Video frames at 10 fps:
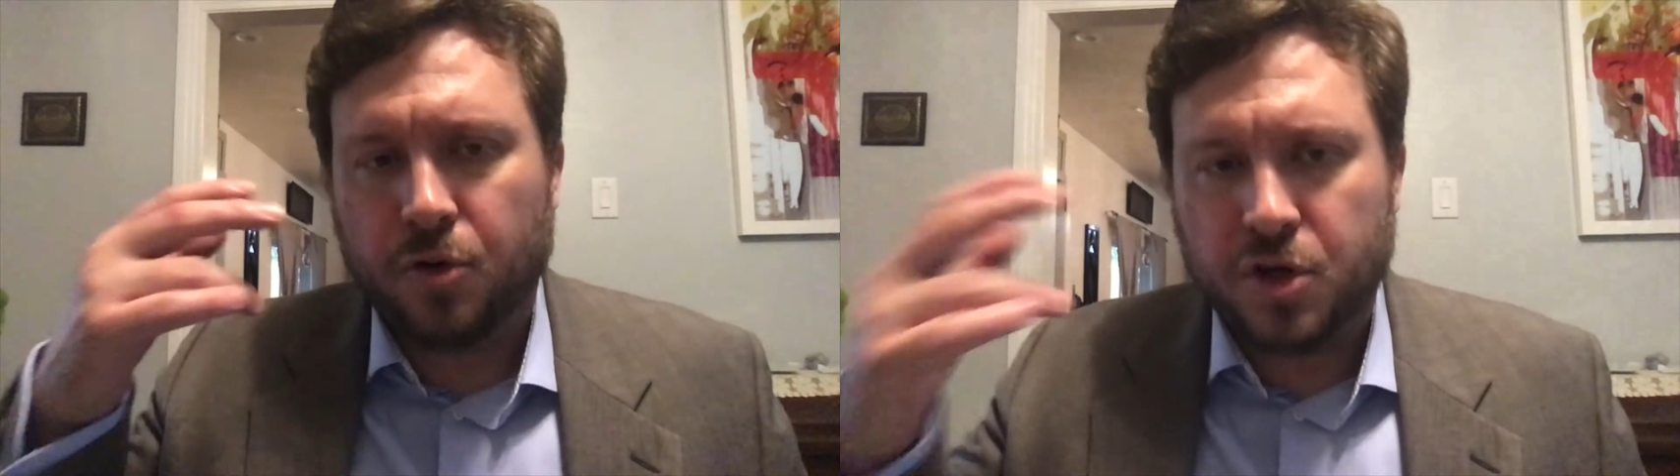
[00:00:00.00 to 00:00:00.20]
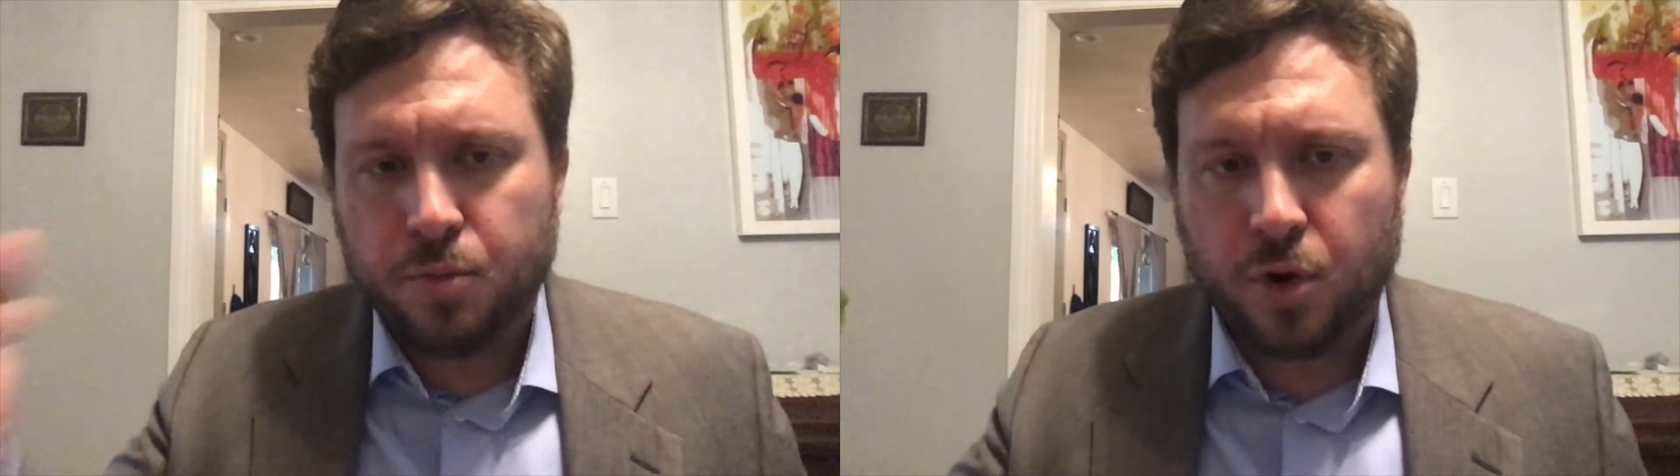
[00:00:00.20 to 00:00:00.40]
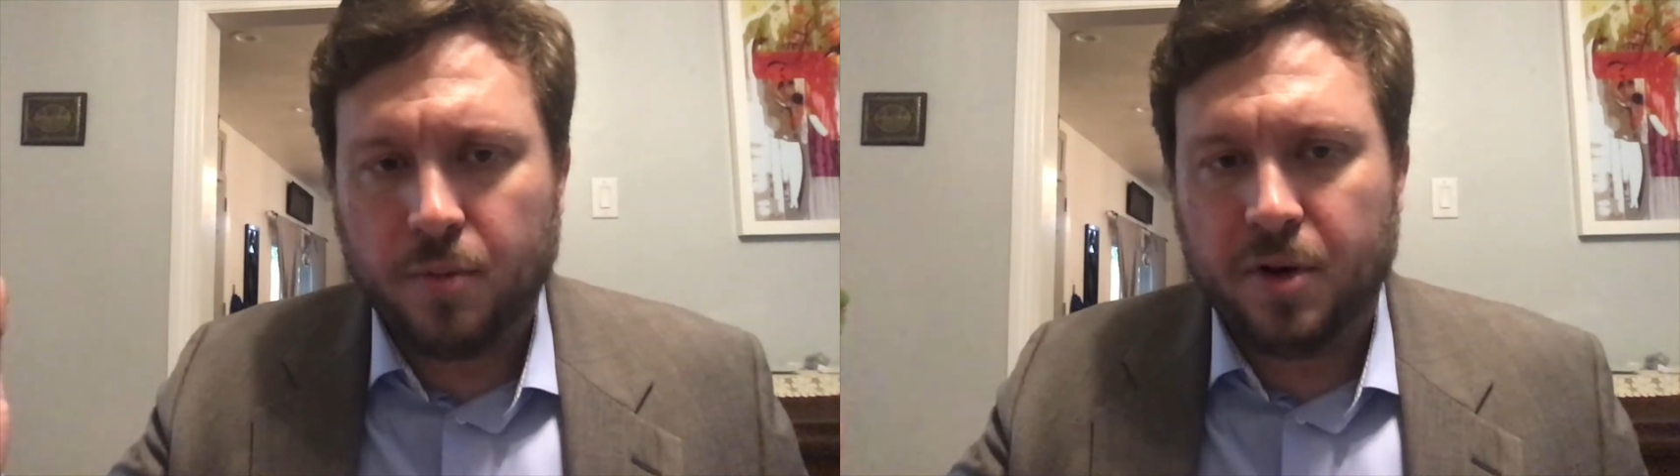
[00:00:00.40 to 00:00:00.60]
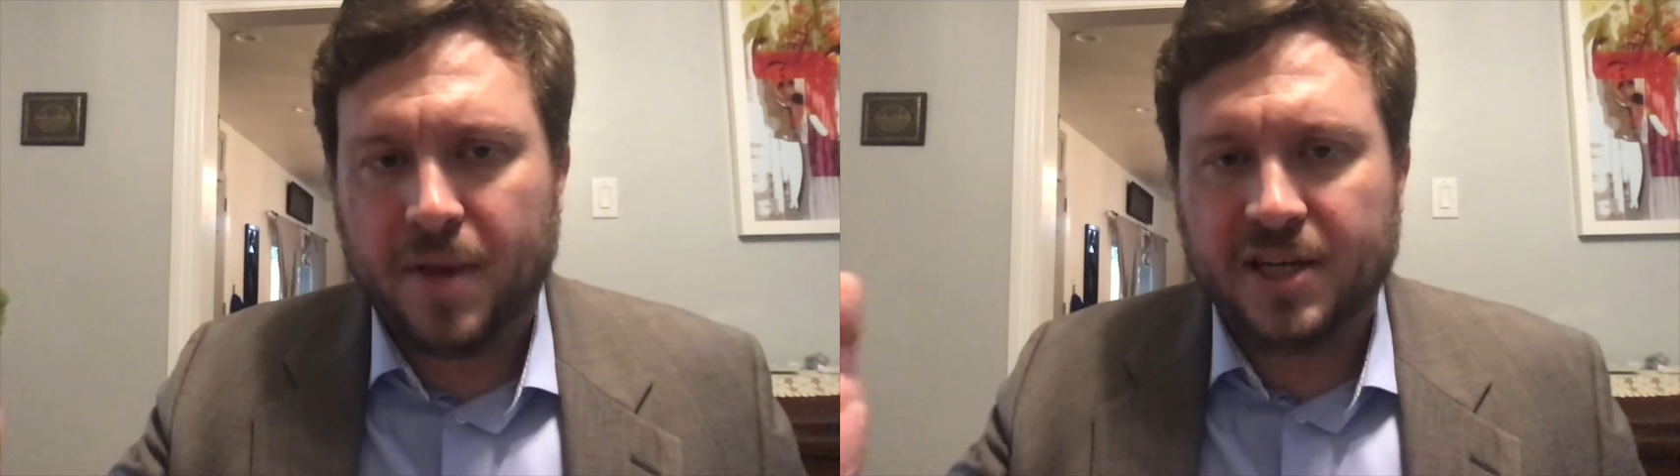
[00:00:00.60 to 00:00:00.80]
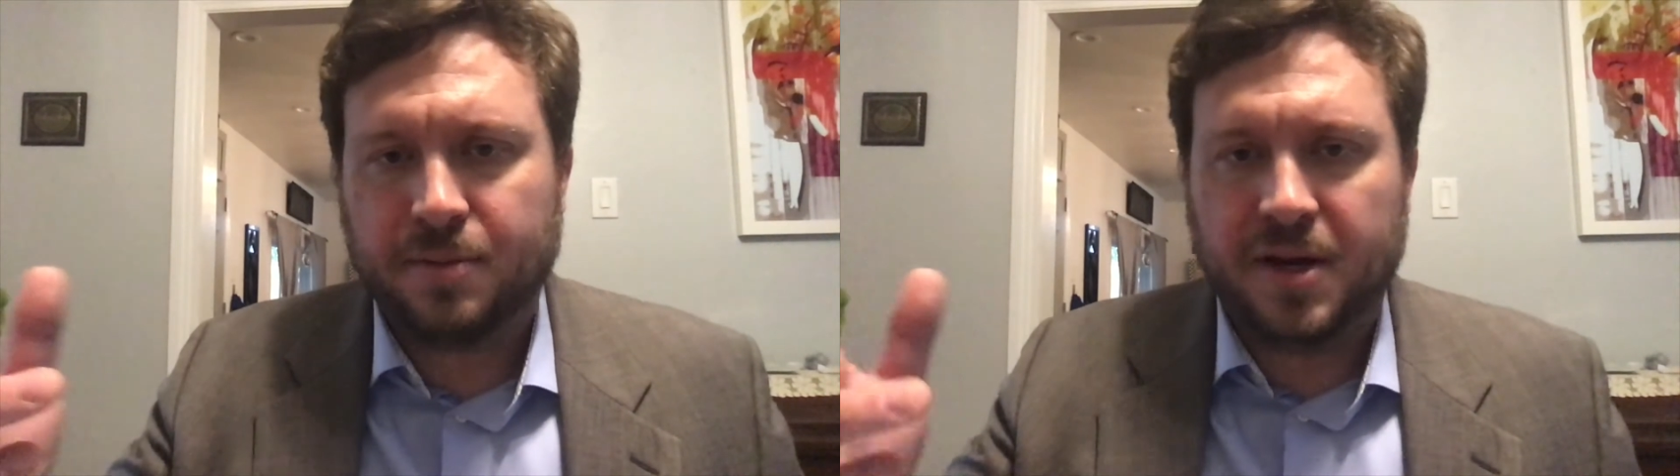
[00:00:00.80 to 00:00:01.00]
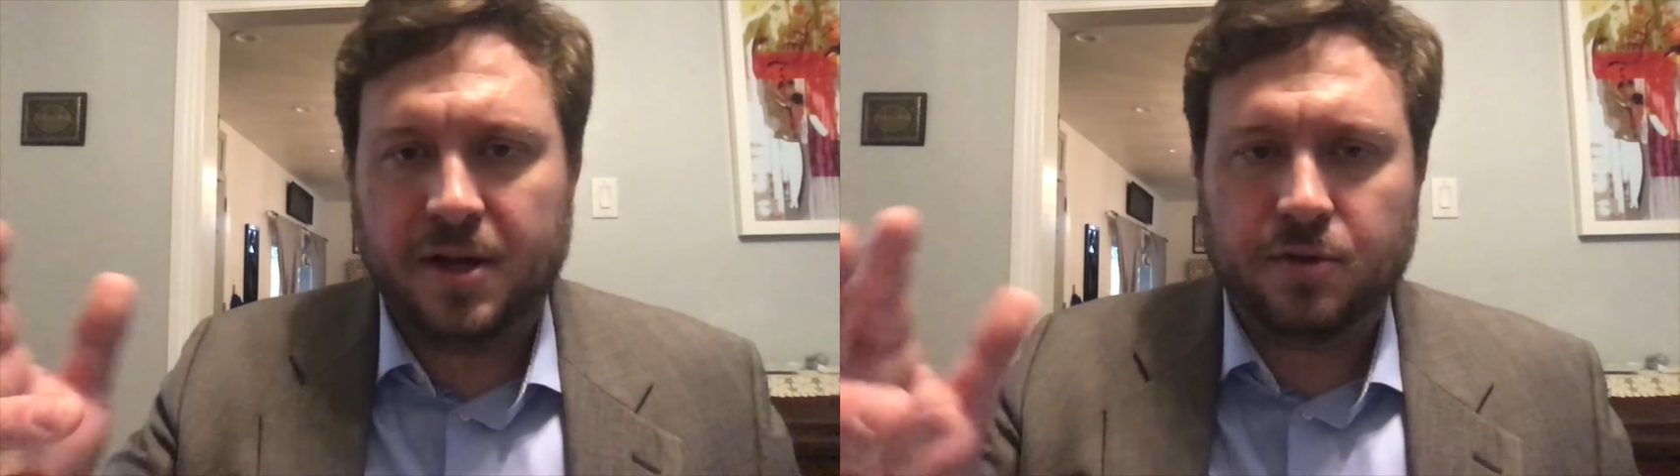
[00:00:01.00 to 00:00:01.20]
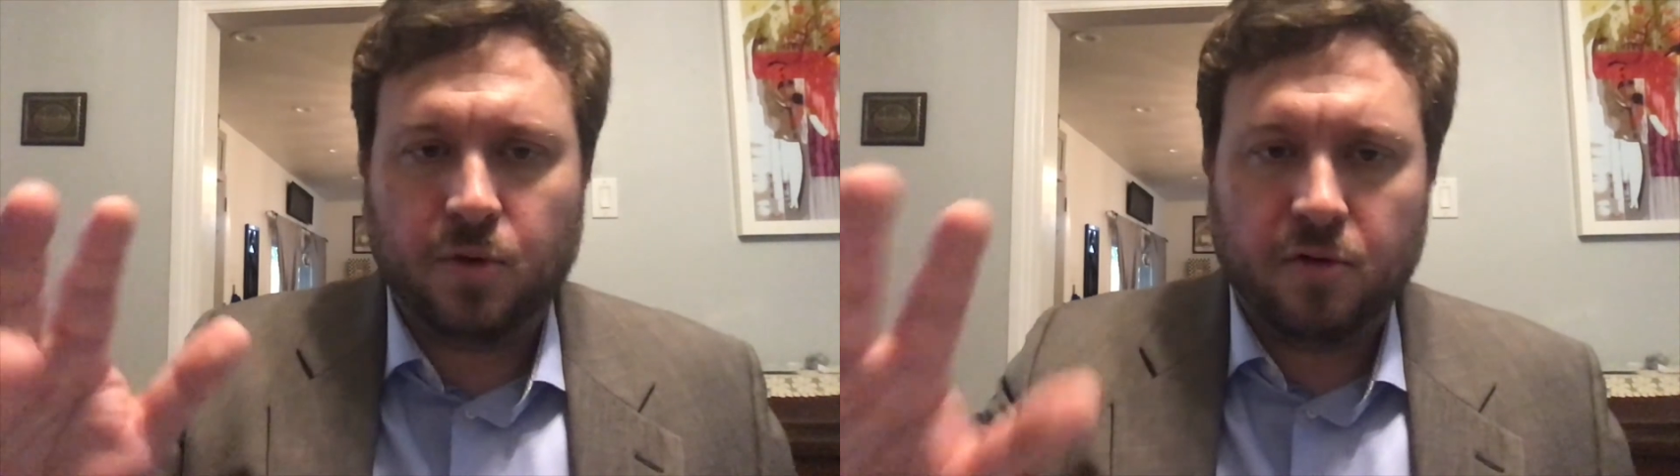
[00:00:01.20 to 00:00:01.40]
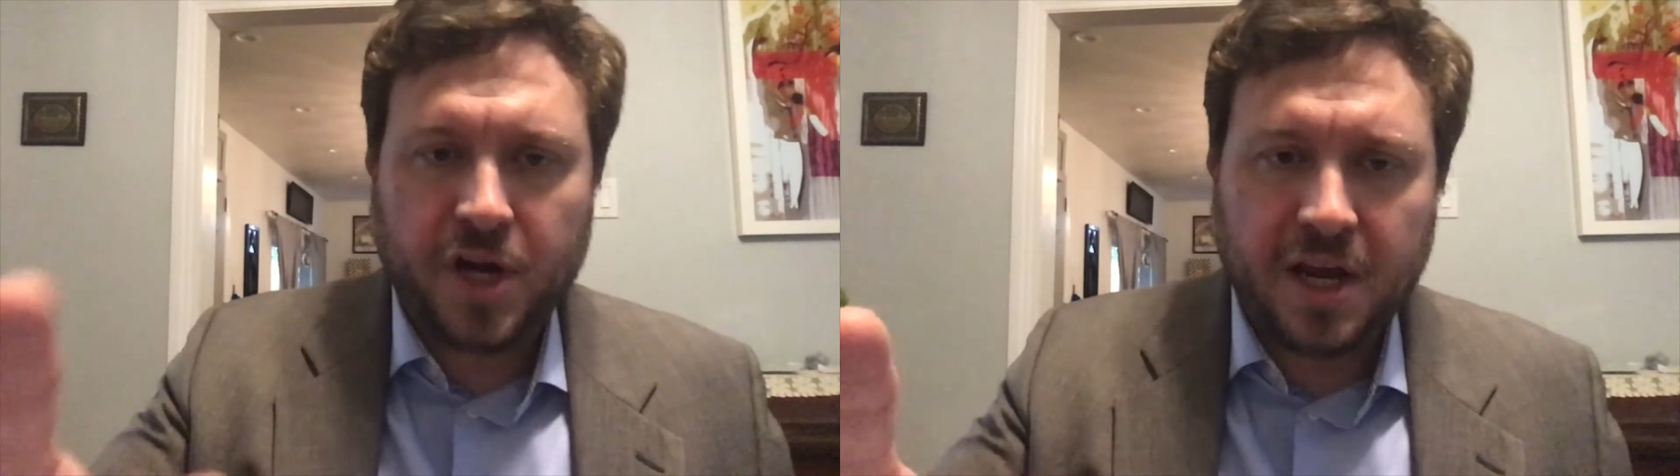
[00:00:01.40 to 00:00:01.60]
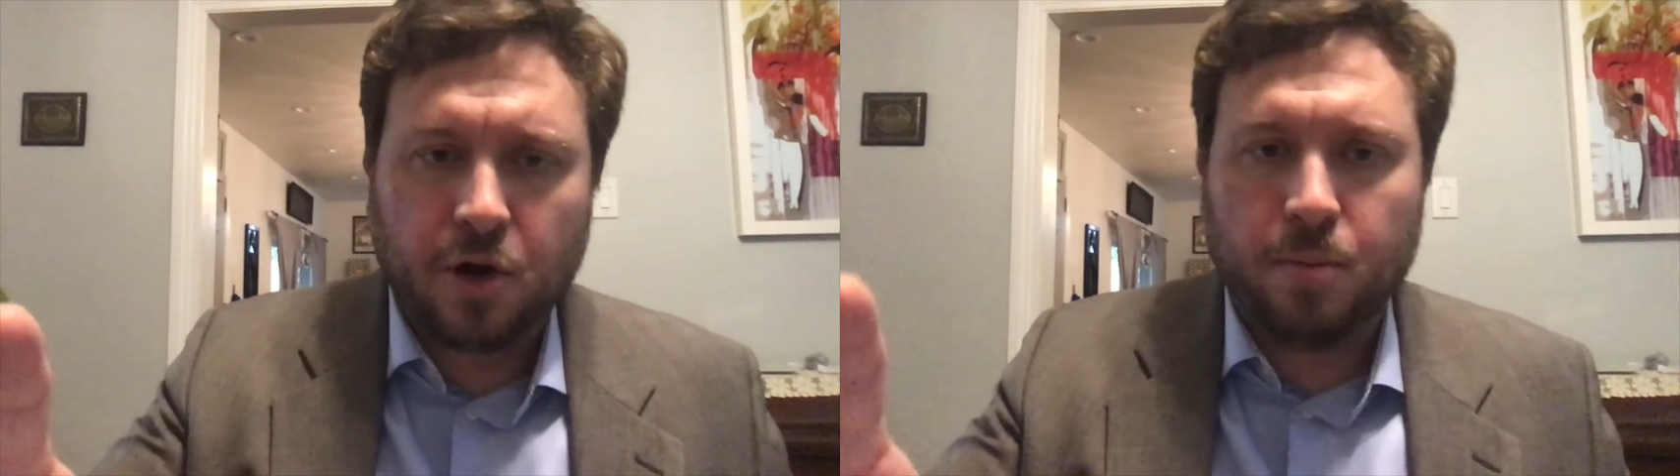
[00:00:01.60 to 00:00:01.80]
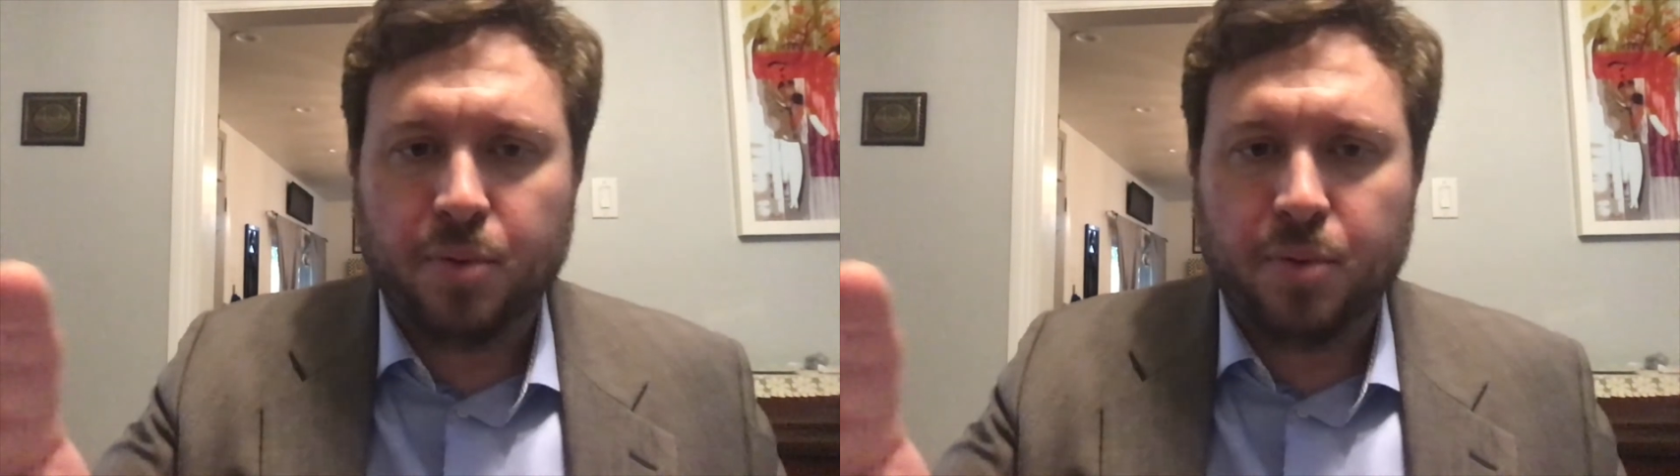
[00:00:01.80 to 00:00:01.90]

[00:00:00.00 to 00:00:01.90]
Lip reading: you prohibited mask mandates from over here,